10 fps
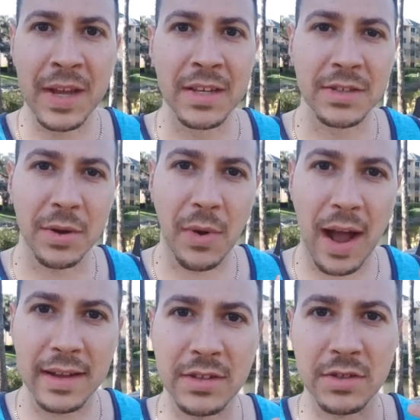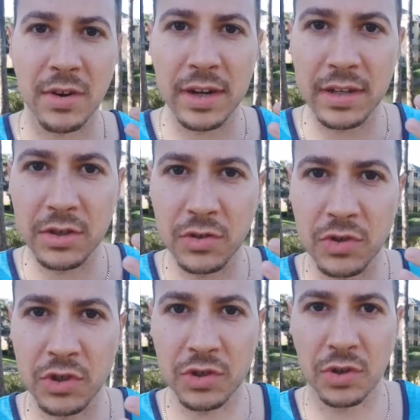So I started to
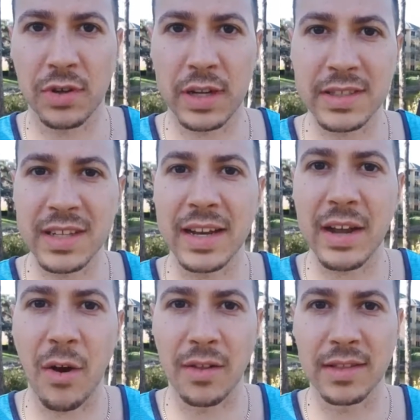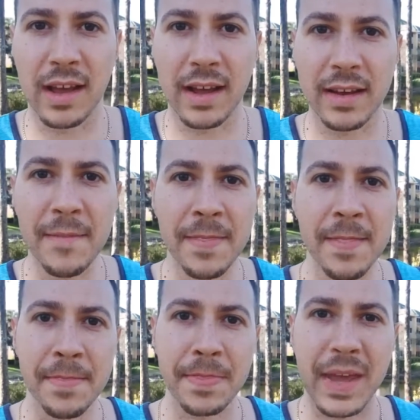study online
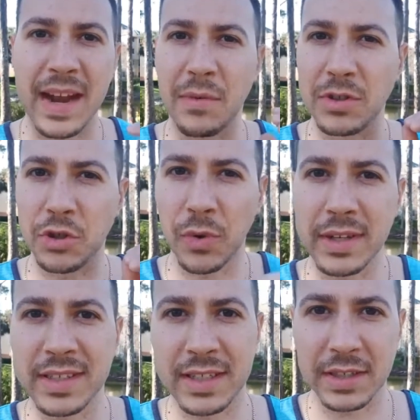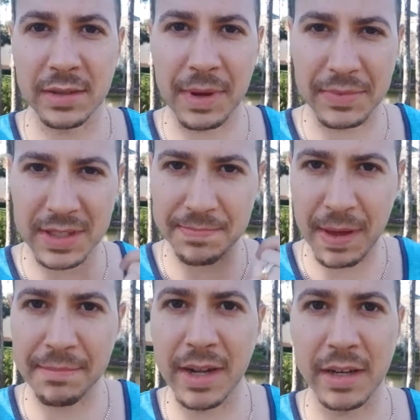and I would join the system. I would
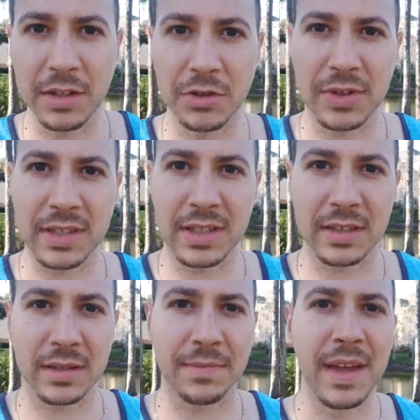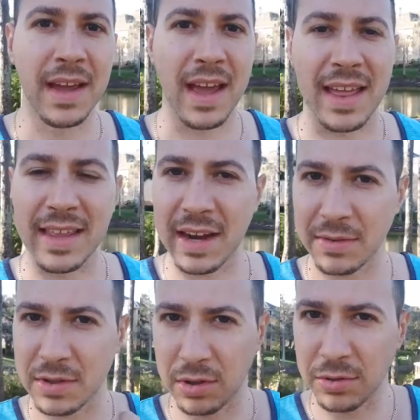spend money to join the system. And then I
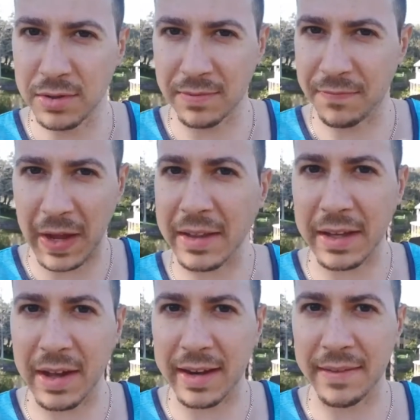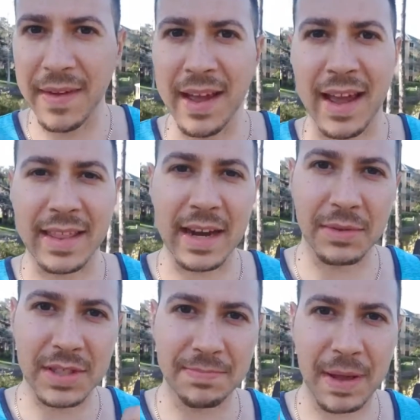was lo- failing at it. And then I
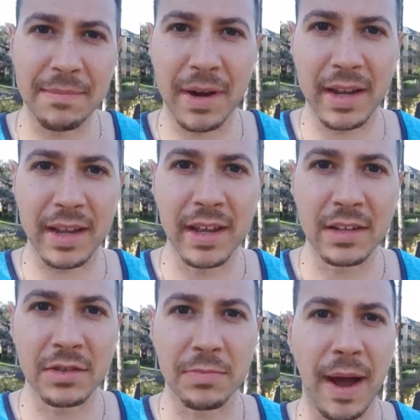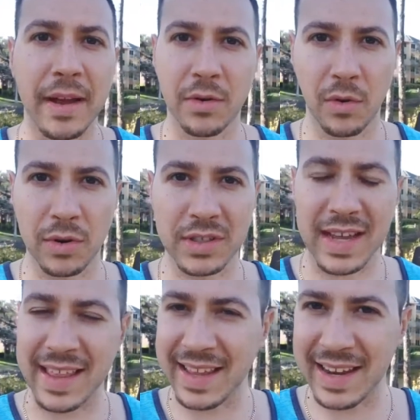would spend money to buy a course.
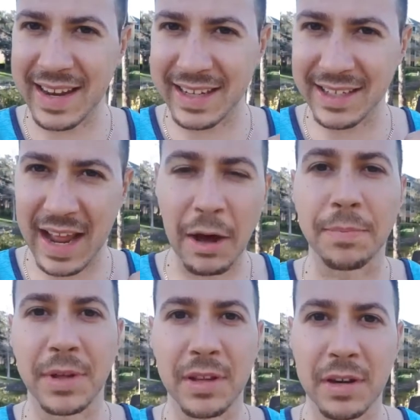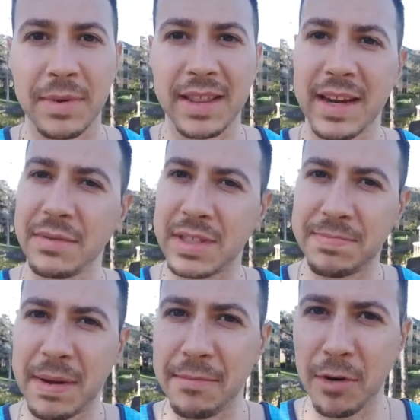And then it helped a little bit. Then I would
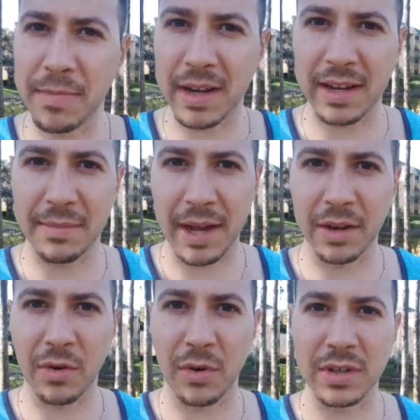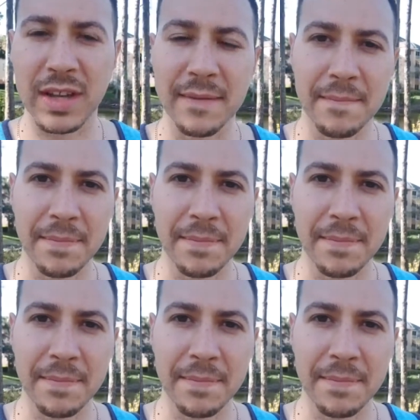spend more money to buy a course.